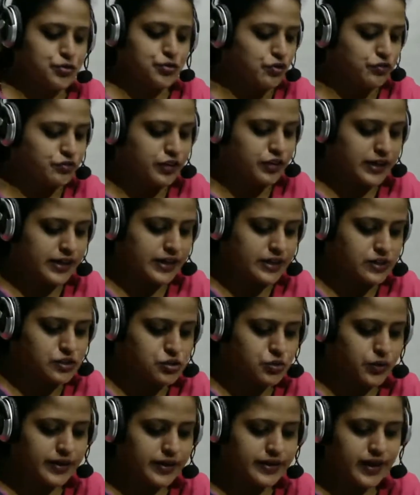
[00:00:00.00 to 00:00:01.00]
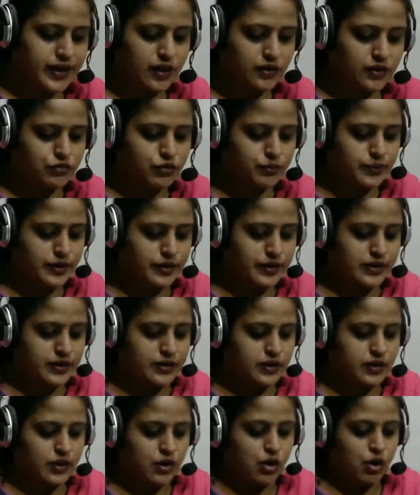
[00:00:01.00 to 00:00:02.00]
ruefully to a young woman.
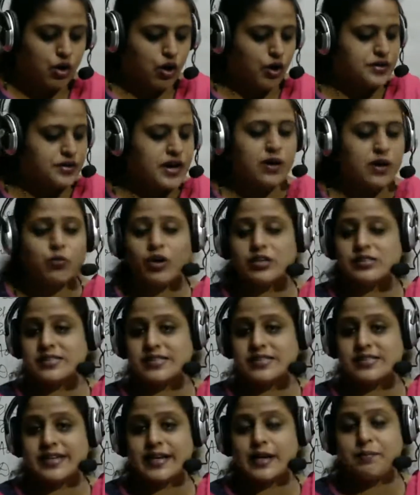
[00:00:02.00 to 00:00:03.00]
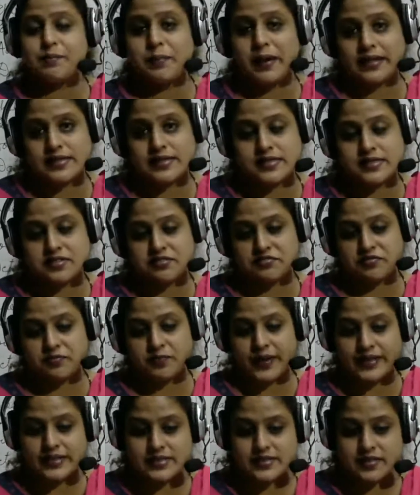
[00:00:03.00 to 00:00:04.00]
Oda was still pensive.
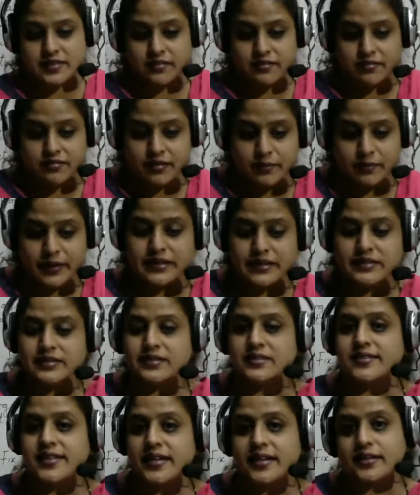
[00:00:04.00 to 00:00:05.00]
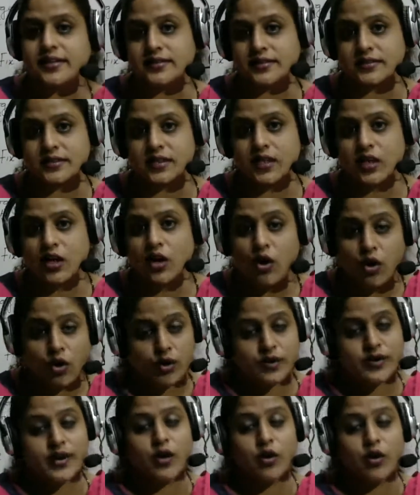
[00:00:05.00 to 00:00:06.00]
Pensive means serious.
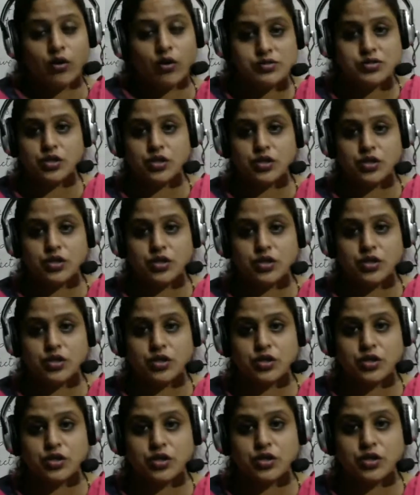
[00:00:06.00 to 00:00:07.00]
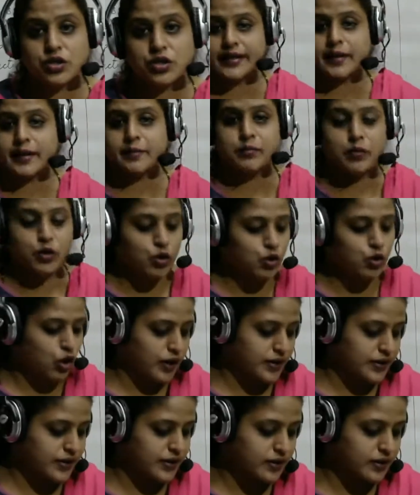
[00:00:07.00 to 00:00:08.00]
Oda also had a grim look
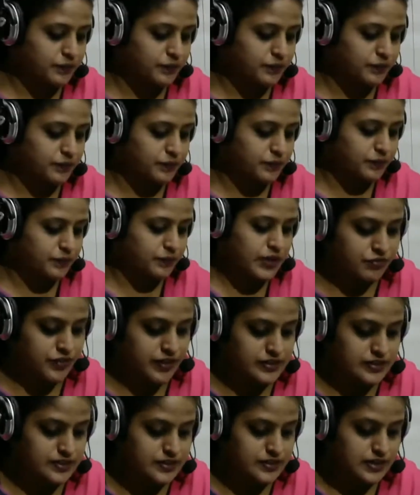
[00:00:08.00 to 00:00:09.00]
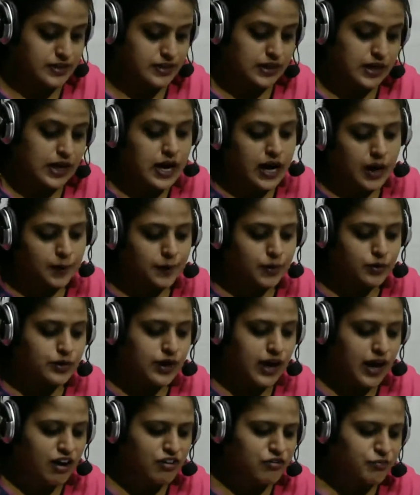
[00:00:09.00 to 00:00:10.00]
on her face. About
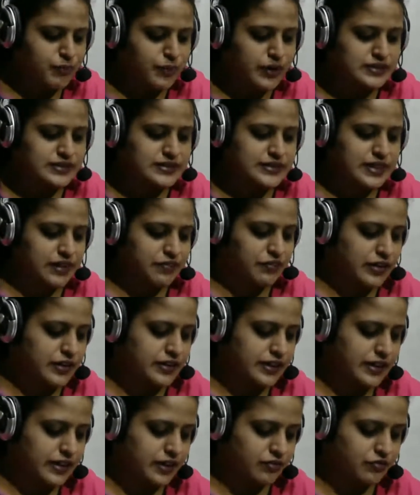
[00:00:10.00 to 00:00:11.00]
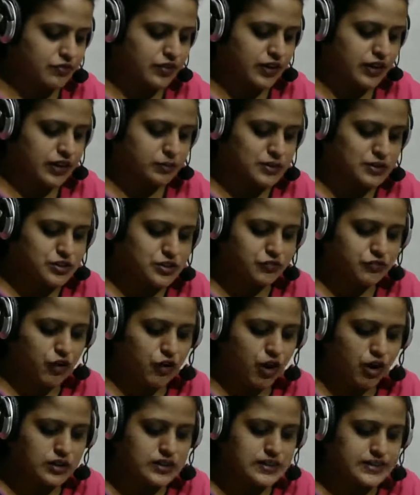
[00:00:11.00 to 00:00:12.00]
7:30 in the evening, Mr.
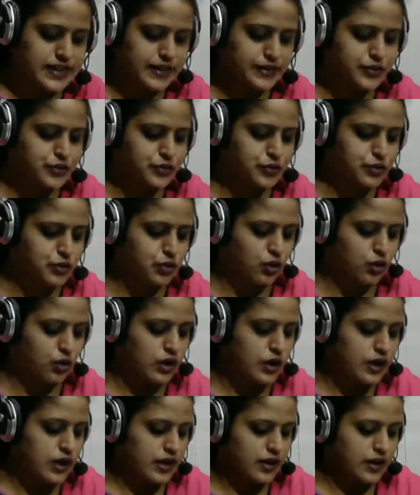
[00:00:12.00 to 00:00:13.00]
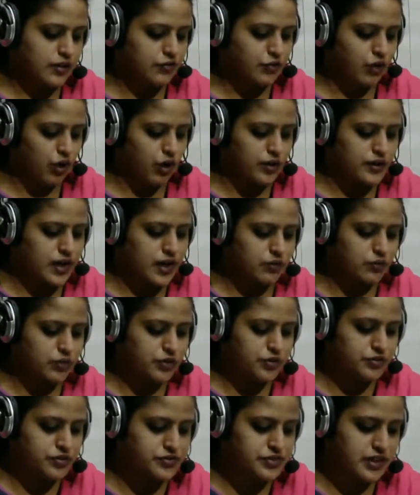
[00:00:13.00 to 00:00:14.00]
Fogg sent to know if Oda
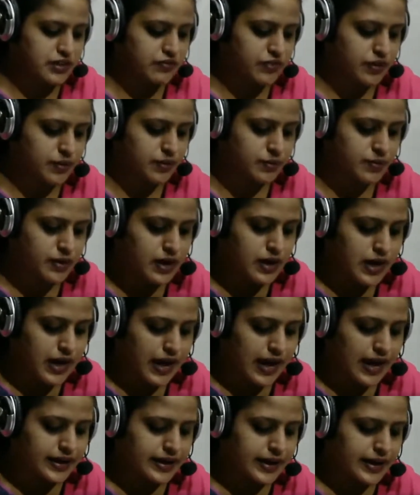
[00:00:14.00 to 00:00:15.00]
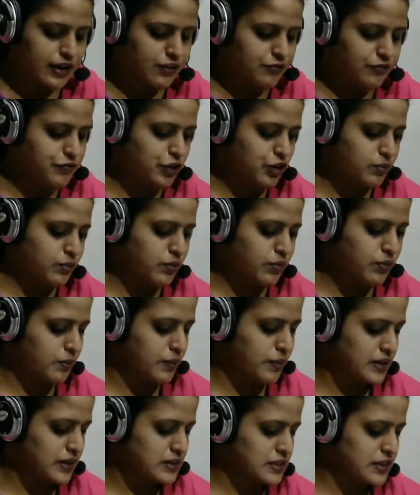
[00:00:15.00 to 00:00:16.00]
would receive him, and in a few
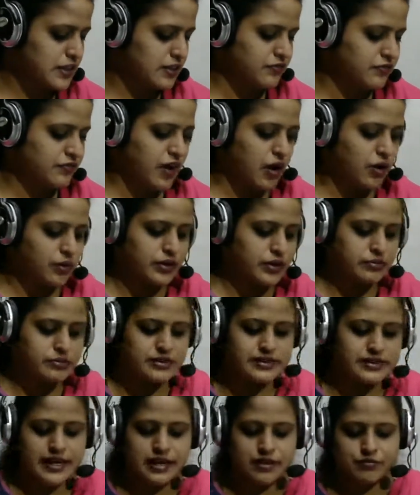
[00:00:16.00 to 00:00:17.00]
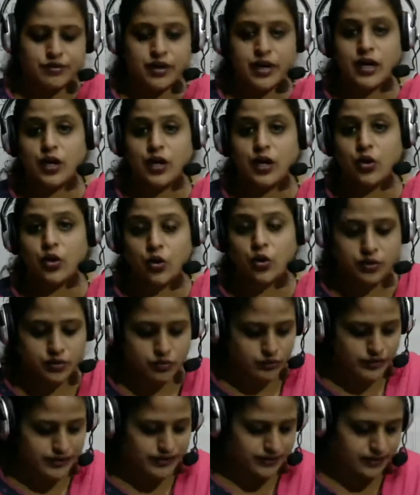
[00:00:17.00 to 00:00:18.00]
moments he found himself alone
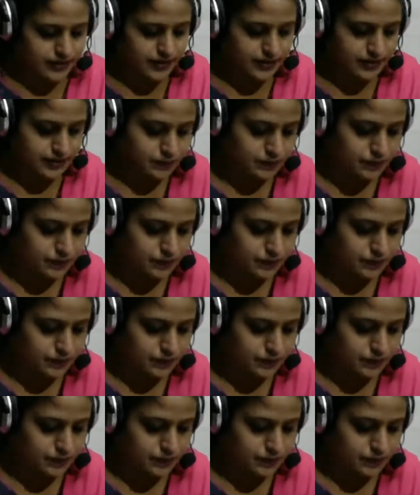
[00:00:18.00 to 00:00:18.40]
with her.